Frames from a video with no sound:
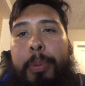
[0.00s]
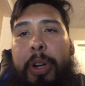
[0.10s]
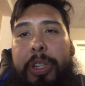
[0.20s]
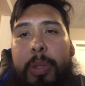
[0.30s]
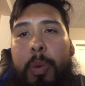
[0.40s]
or
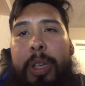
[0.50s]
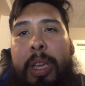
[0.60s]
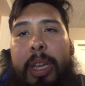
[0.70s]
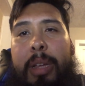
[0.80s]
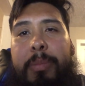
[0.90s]
purchased one
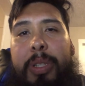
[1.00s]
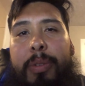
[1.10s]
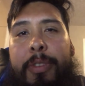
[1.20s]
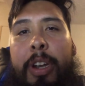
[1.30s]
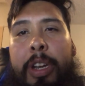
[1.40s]
yet. I'm still
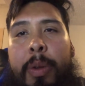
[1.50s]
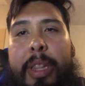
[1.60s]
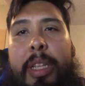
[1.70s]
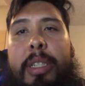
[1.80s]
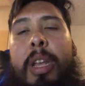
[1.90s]
fairly new at
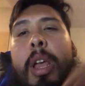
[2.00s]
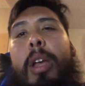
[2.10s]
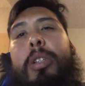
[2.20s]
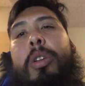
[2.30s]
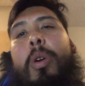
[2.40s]
this.
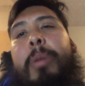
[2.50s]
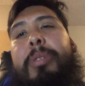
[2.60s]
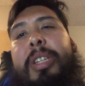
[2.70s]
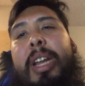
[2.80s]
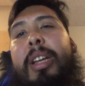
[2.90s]
So I'm
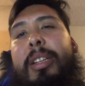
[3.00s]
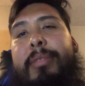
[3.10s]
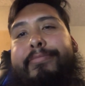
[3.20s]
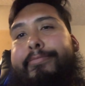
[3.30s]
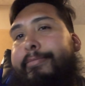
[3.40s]
just kind of
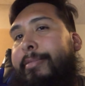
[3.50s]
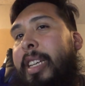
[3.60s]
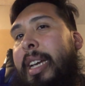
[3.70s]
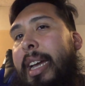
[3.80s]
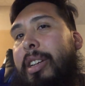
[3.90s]

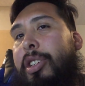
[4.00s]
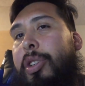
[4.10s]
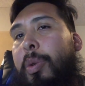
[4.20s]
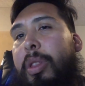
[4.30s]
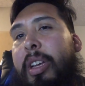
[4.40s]
kind of
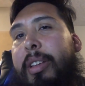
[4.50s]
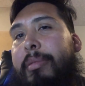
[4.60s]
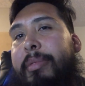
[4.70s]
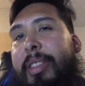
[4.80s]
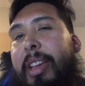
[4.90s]
shoot the,
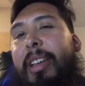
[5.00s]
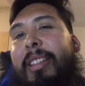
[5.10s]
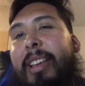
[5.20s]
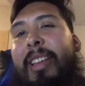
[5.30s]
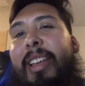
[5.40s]
the,